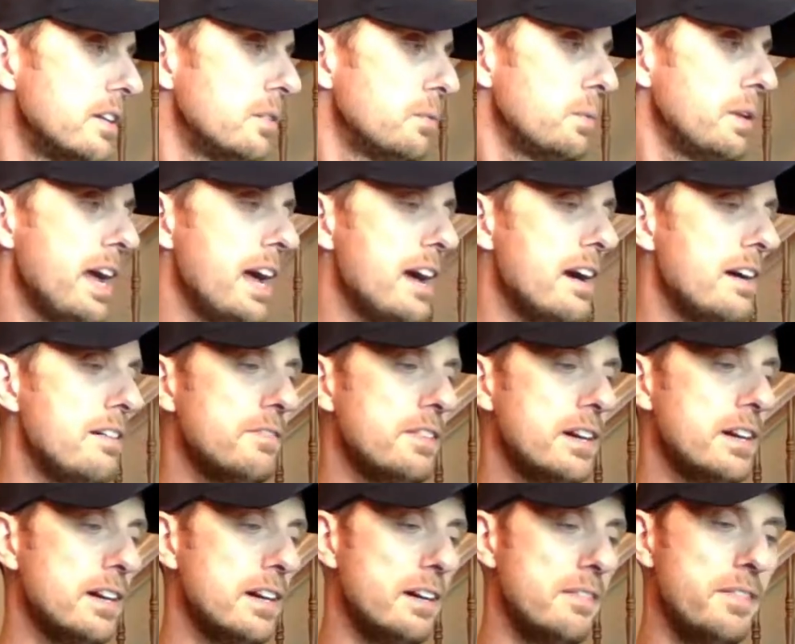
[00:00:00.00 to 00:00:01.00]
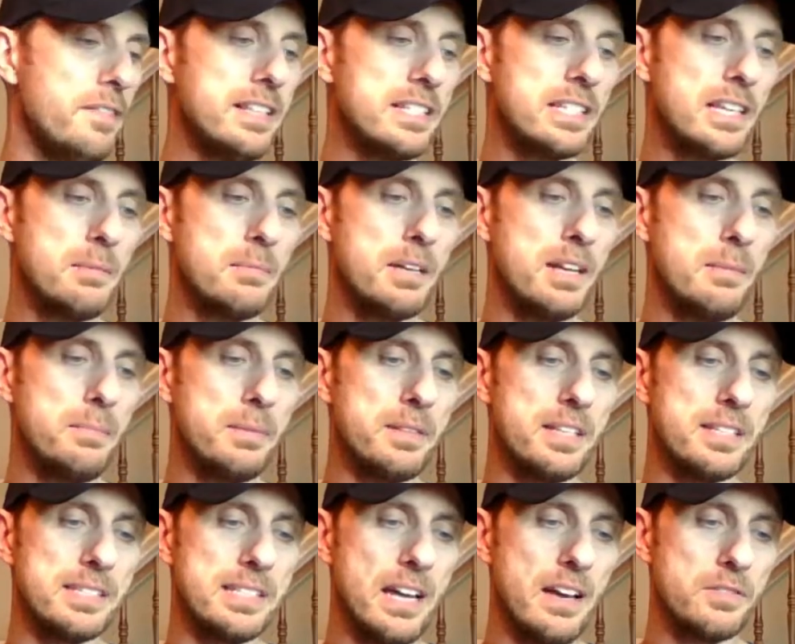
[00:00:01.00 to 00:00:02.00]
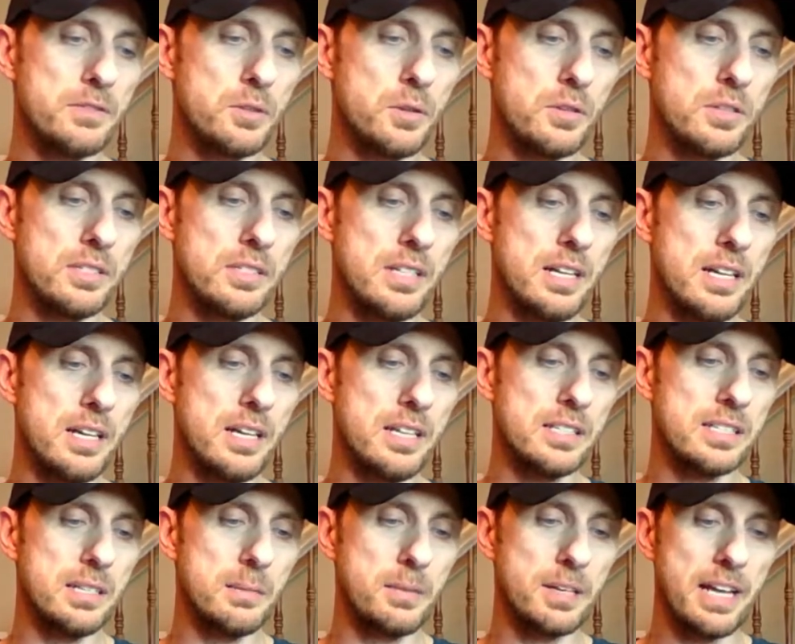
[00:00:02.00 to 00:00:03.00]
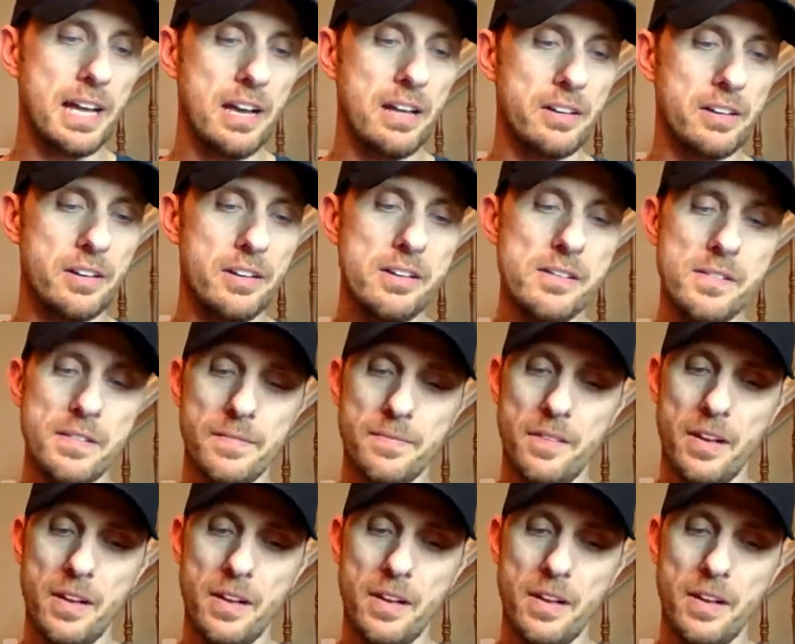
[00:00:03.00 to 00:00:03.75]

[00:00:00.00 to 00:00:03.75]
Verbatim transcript: We have uh, events coming up at the South Jordan uh, Summer Calendar,